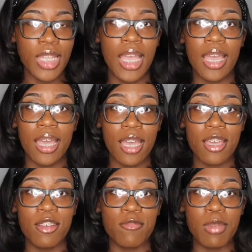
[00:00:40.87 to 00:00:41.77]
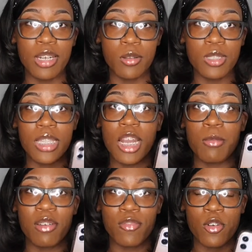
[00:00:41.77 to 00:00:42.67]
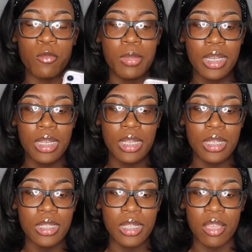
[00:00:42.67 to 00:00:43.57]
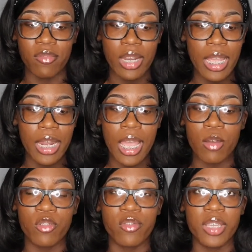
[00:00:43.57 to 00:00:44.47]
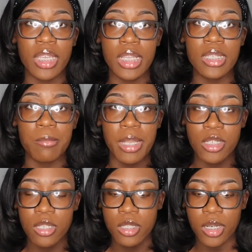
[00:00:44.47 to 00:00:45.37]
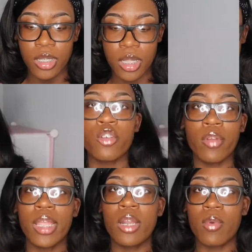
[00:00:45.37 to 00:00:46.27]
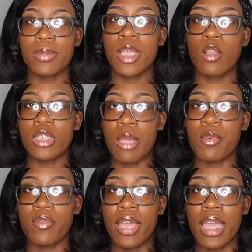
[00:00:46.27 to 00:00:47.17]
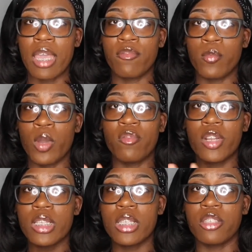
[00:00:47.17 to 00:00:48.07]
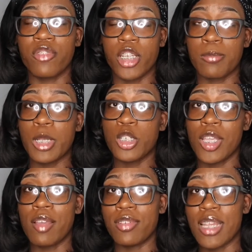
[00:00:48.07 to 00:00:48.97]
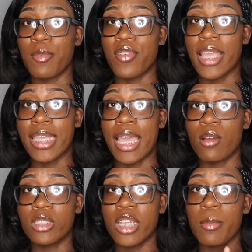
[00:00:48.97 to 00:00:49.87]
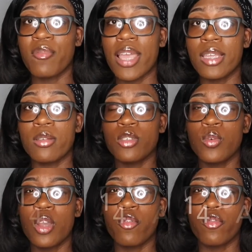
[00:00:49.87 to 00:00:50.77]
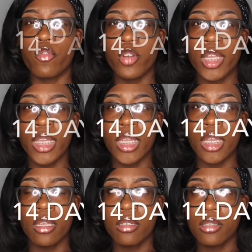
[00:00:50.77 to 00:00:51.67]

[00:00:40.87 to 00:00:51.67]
I have my notes down on my phone because if not, I will forget to mention certain. When you're creating a website on Shopify, well, first things first, make sure you have a Shopify account. Shopify gives you a free